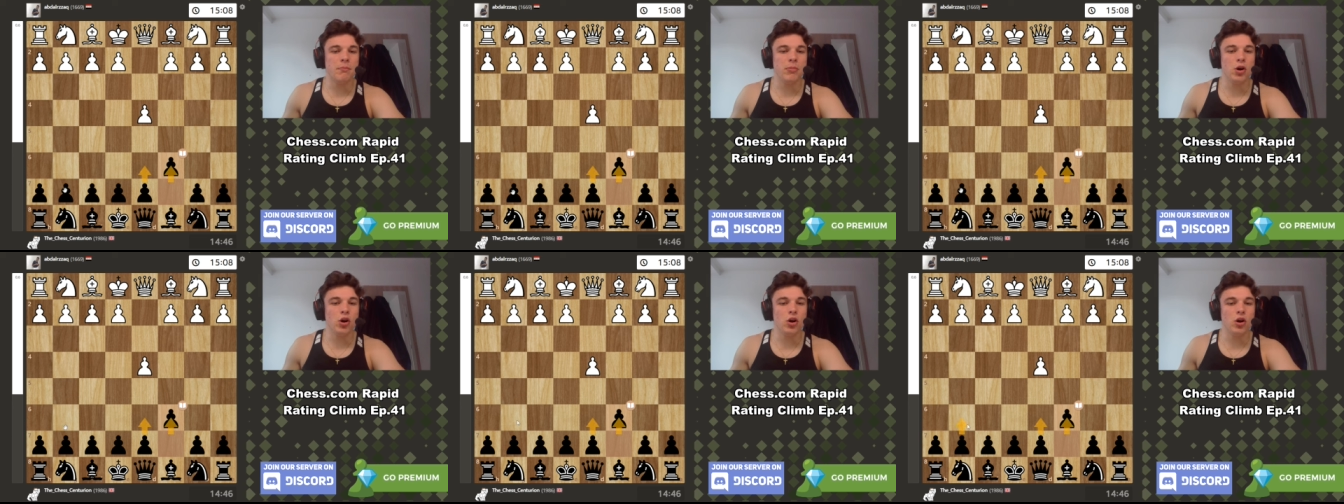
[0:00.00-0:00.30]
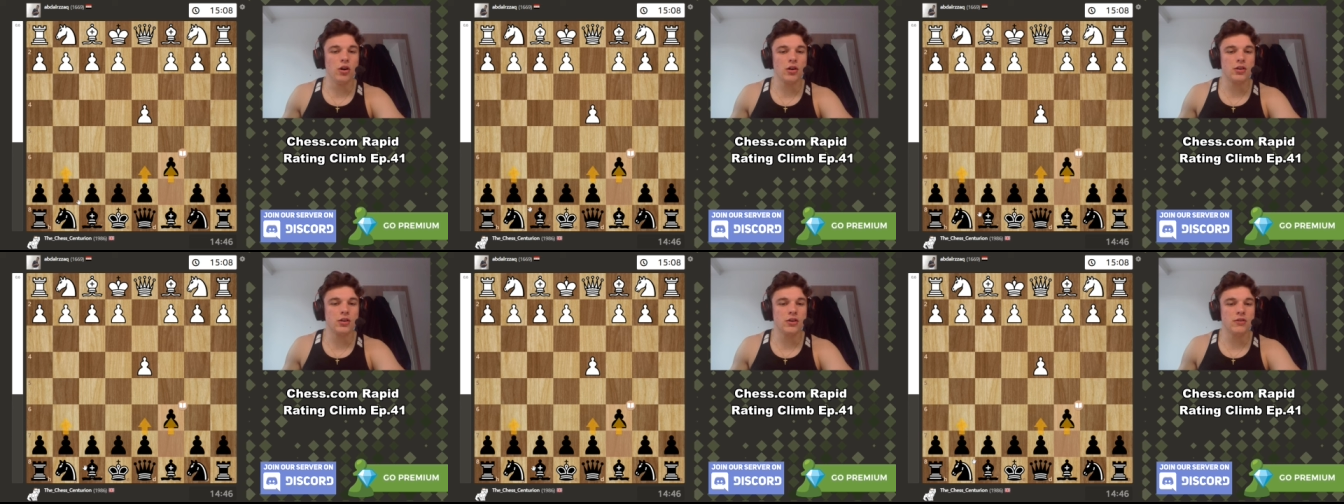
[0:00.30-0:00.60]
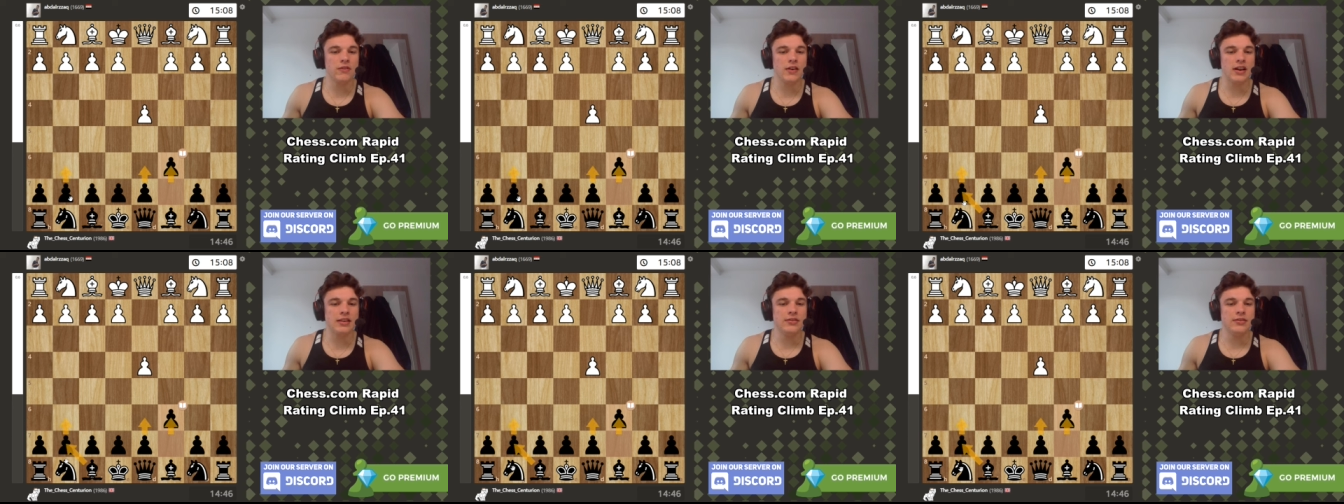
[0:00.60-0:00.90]
perk
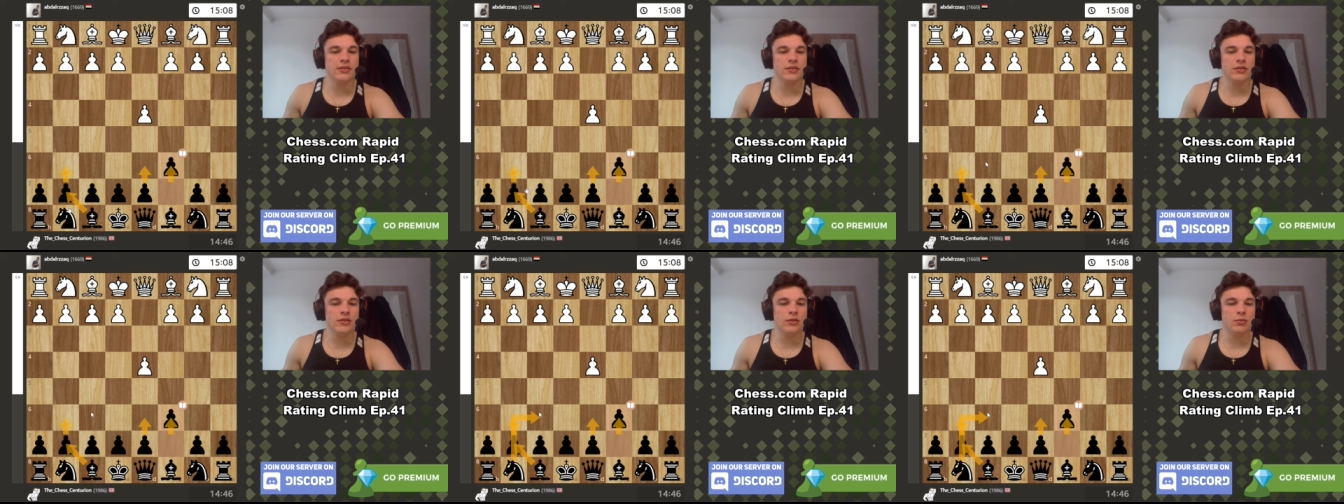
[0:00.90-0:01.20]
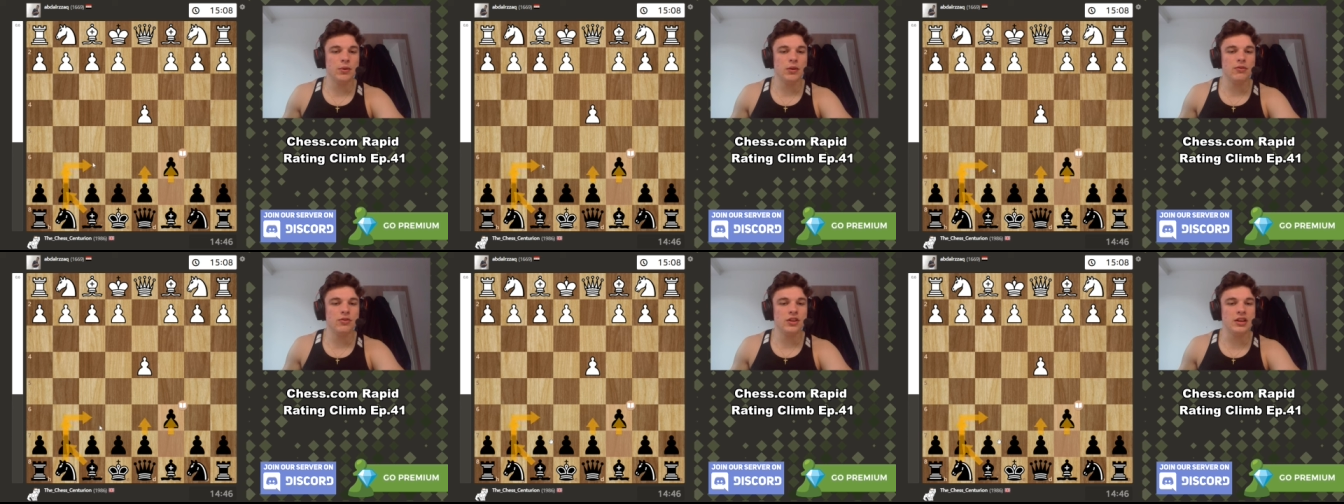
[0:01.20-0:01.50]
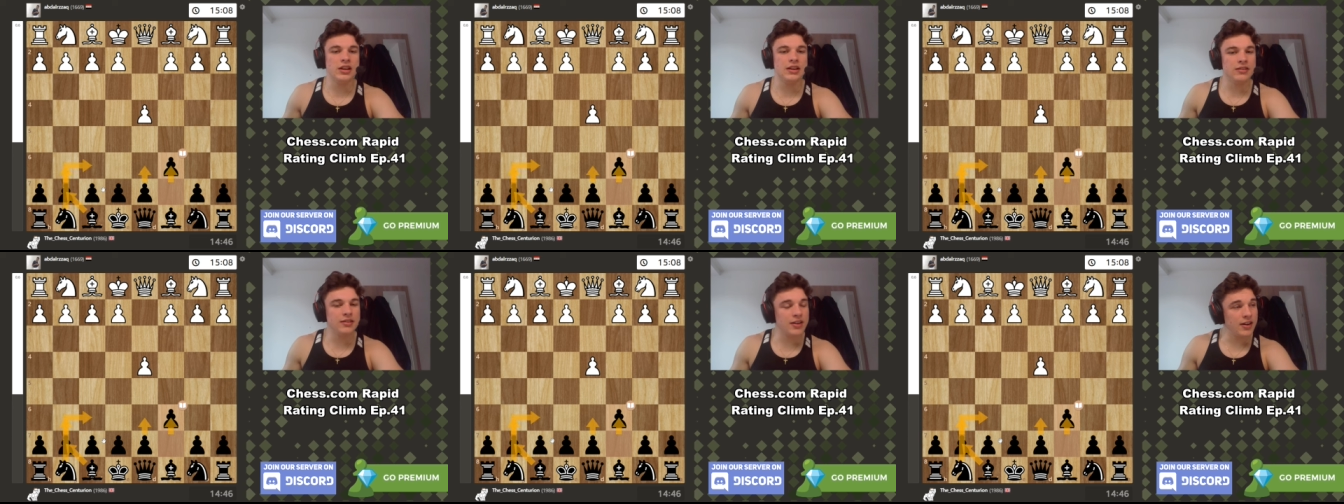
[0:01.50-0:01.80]
defense with
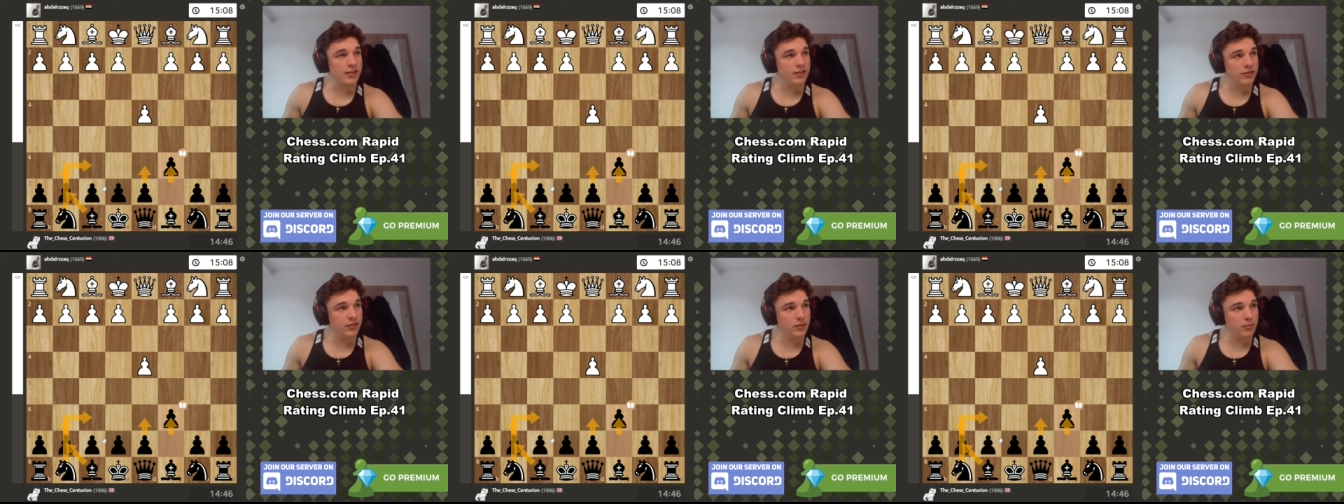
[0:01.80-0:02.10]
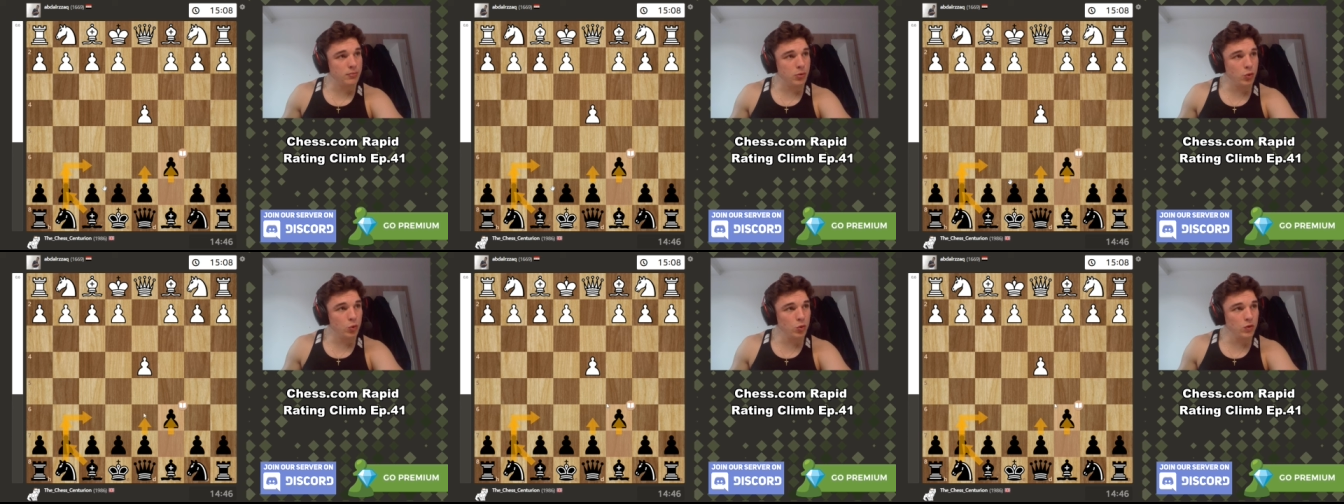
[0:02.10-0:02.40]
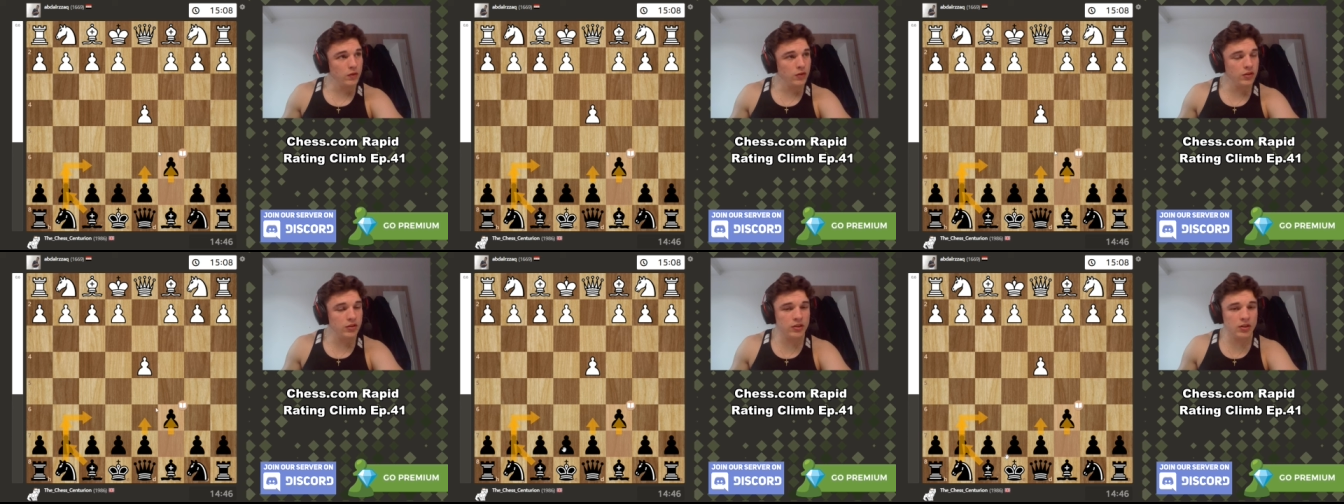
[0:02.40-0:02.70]
these kinds of
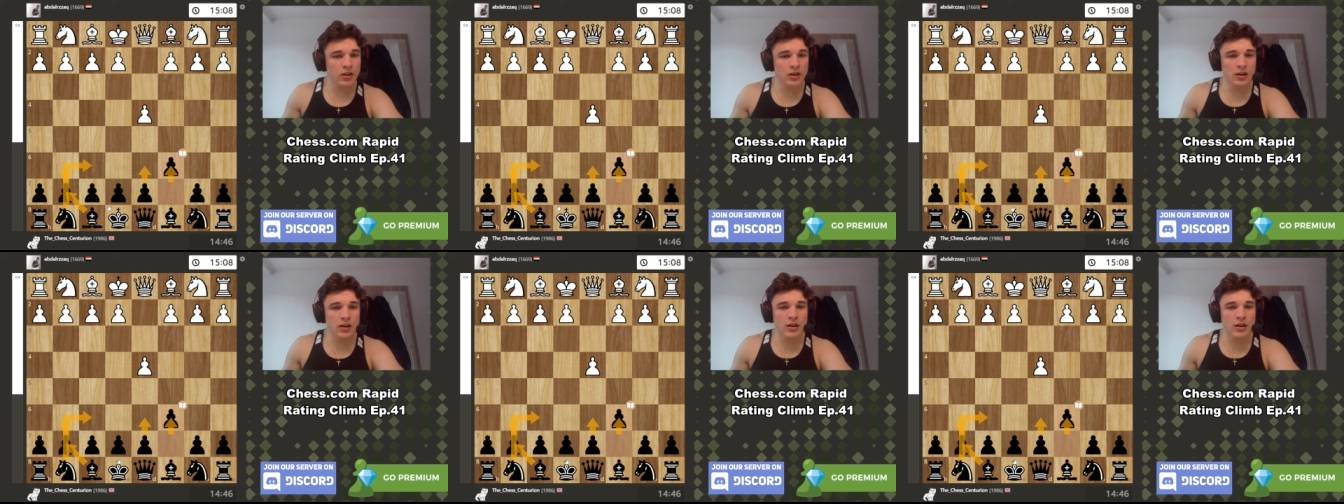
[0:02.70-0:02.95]
moves.